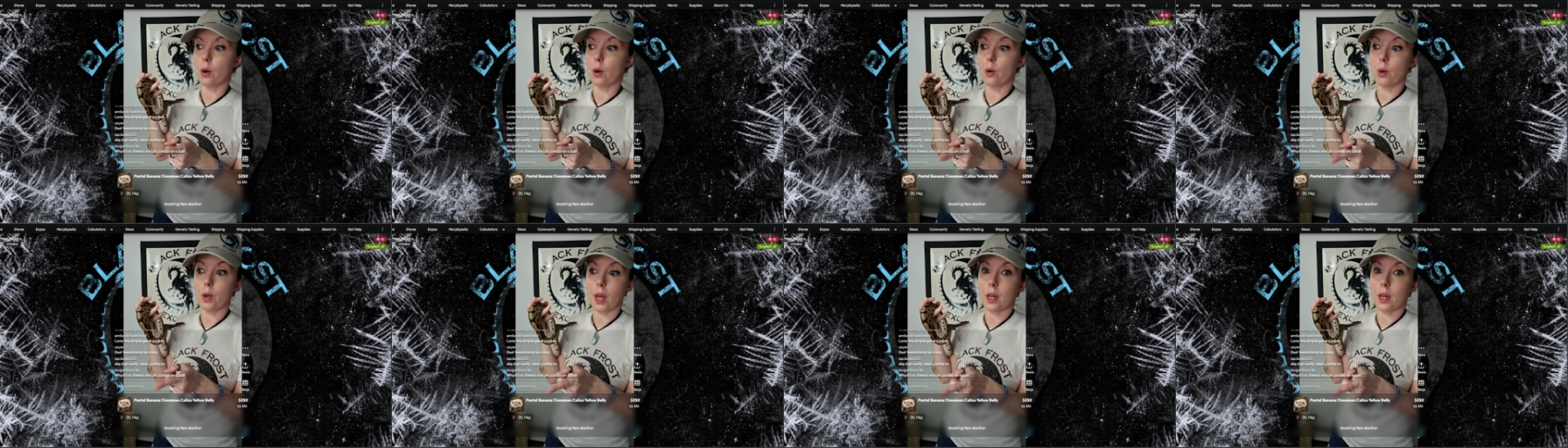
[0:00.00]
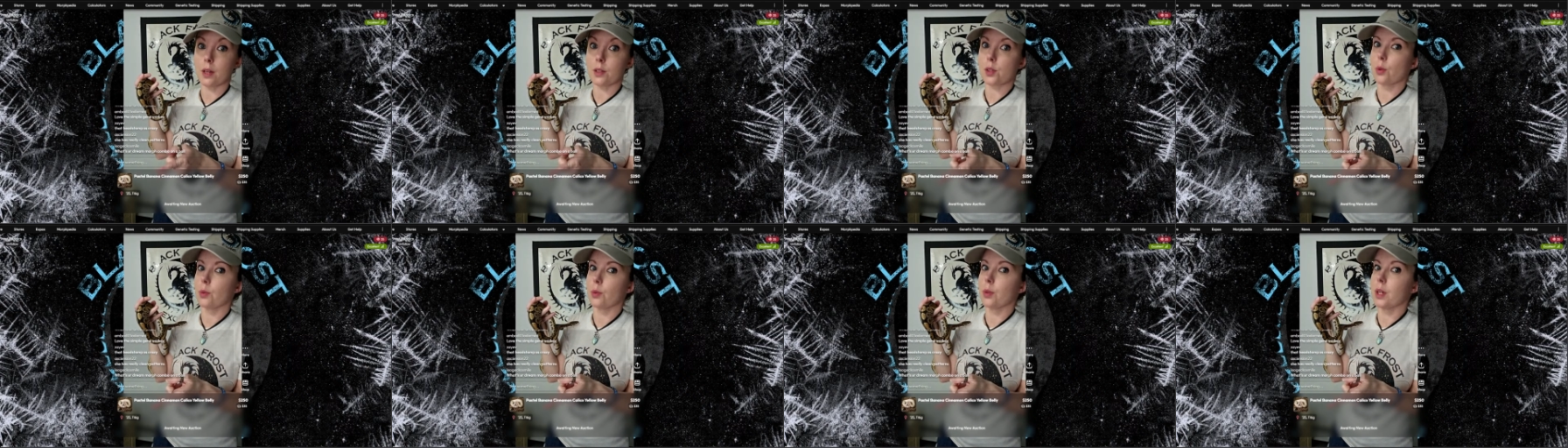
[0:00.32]
Okay,
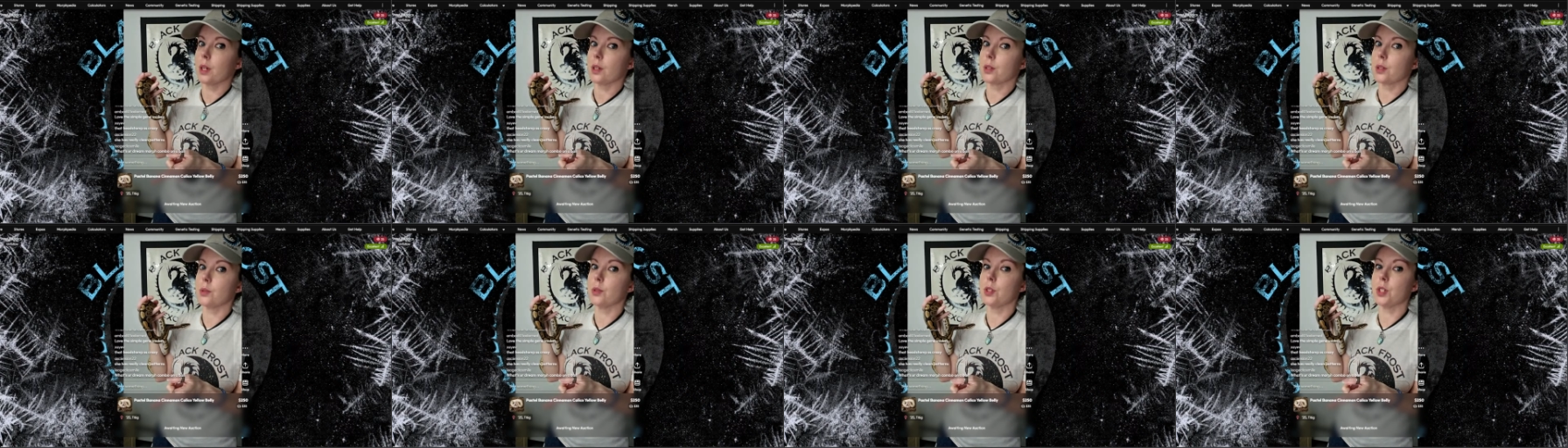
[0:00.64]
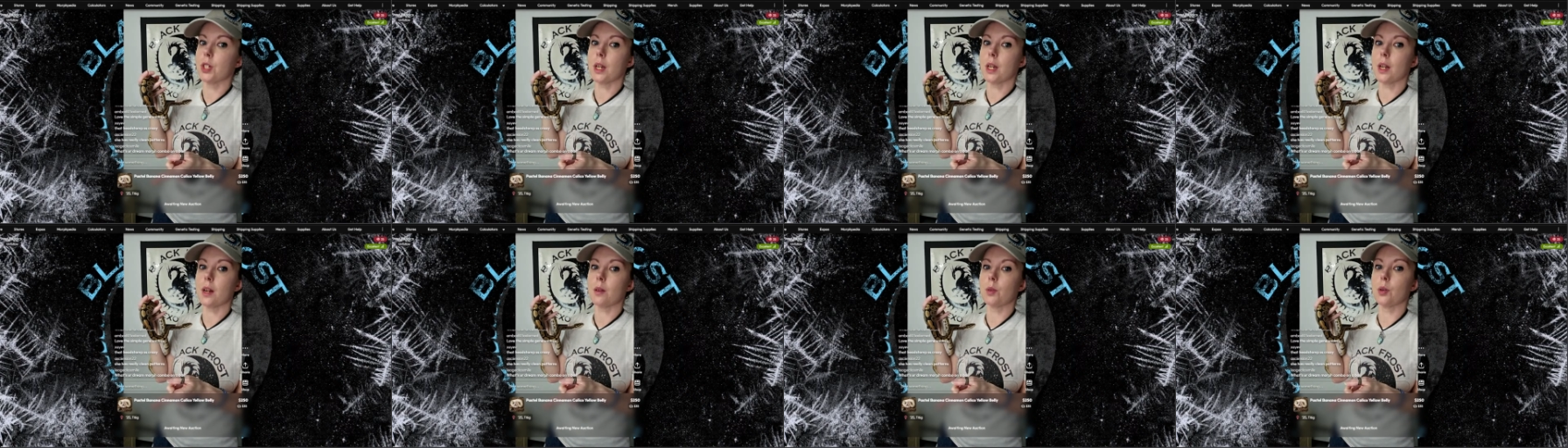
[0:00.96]
it's only a 2
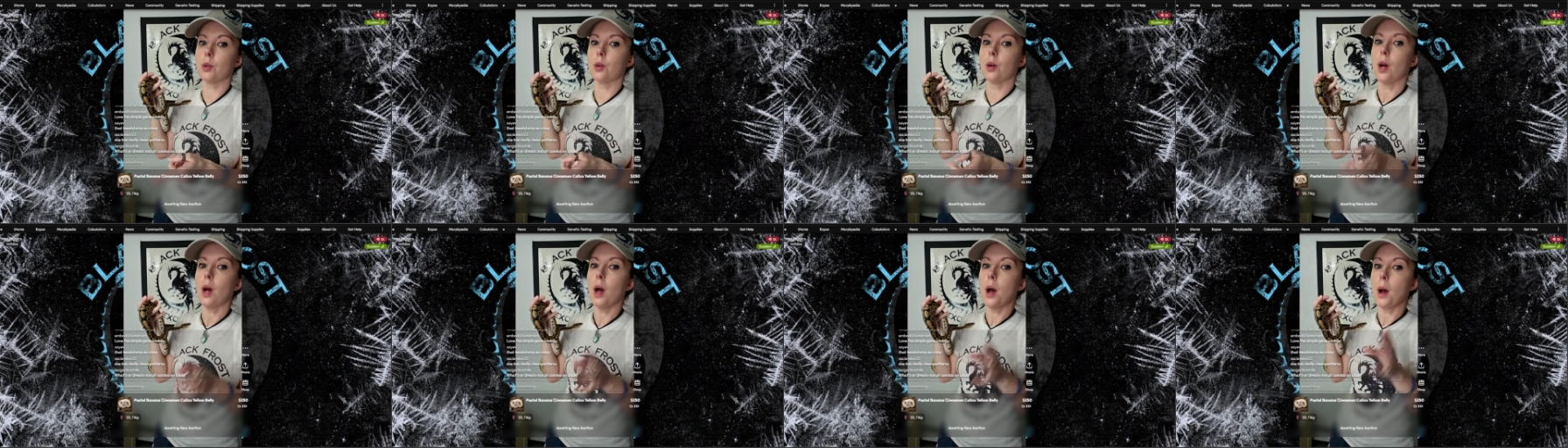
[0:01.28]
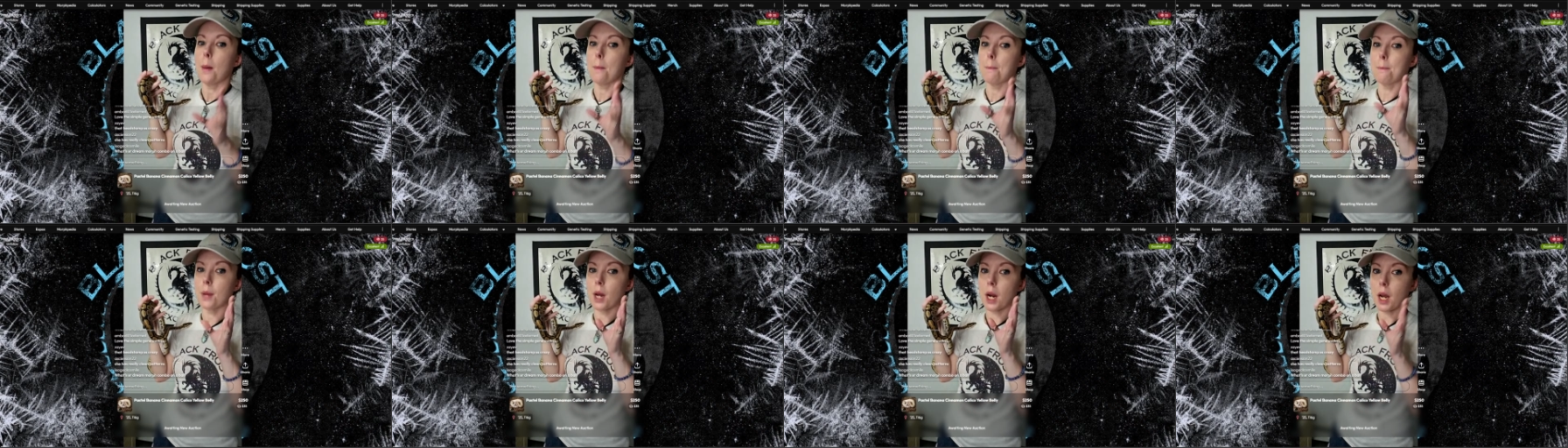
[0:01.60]
gene animal,
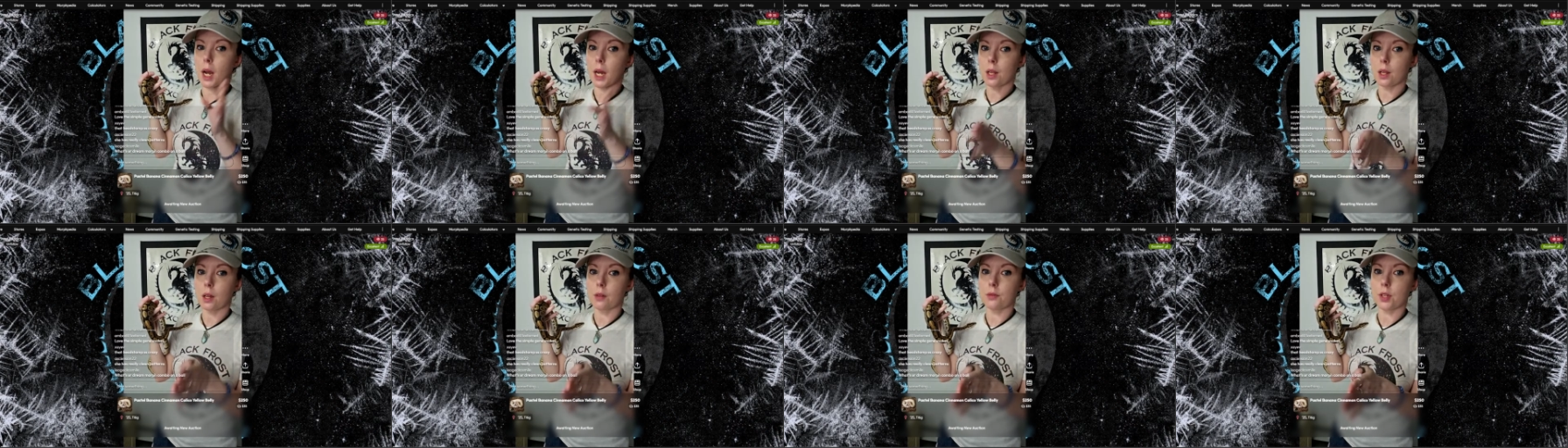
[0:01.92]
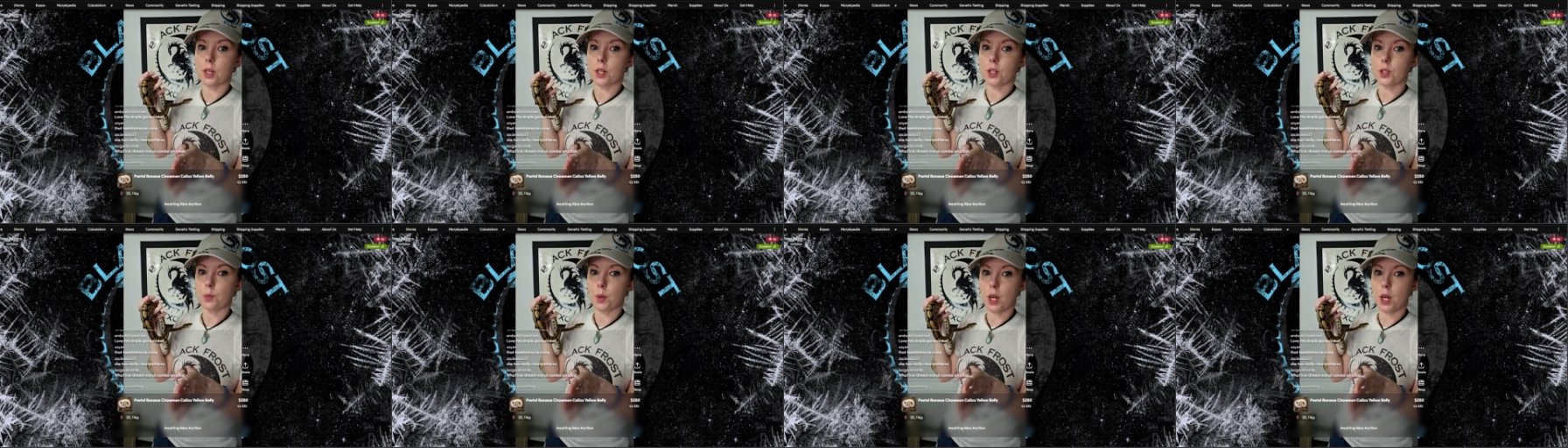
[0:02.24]
but I love the
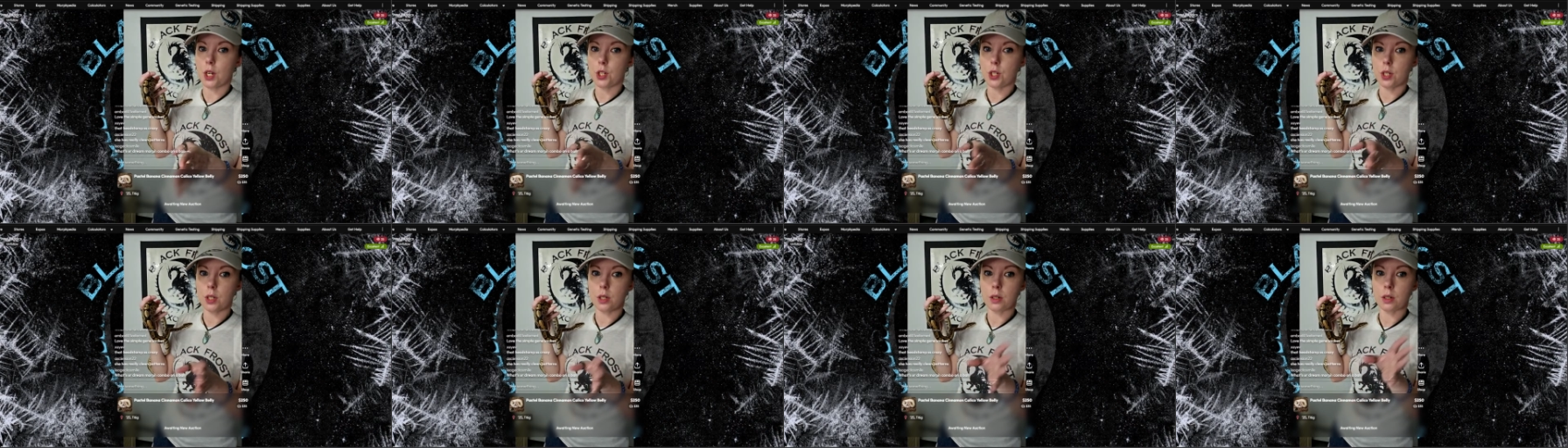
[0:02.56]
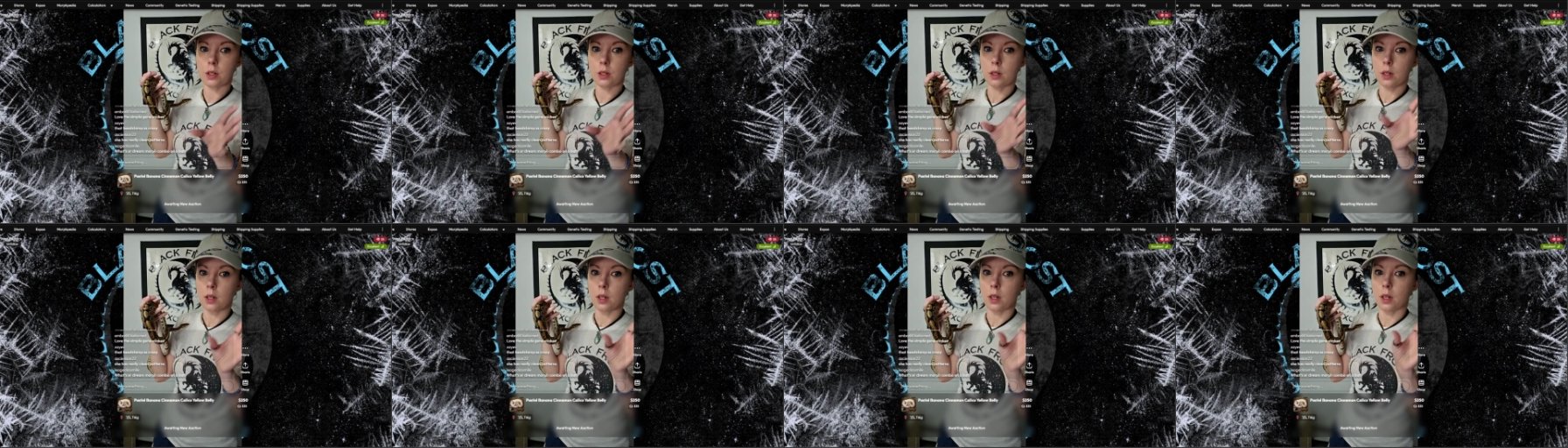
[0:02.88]
expression.